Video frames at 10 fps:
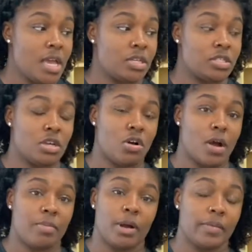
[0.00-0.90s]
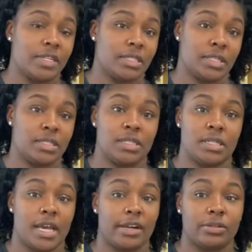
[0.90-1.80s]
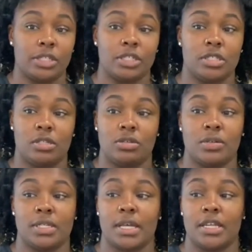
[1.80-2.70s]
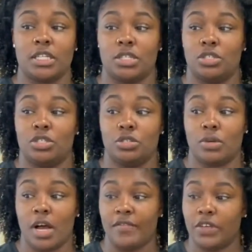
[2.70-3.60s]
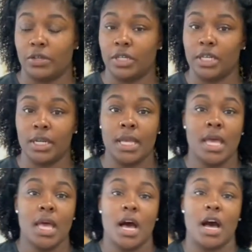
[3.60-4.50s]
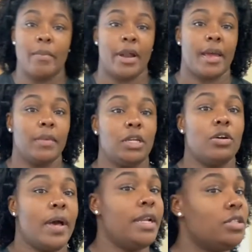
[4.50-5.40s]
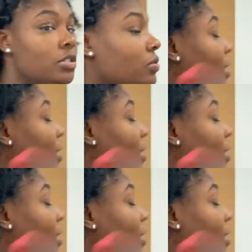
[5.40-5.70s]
So I'm probably just gonna skedaddle here soon because I just do not feel good. But I'm gonna go ahead and do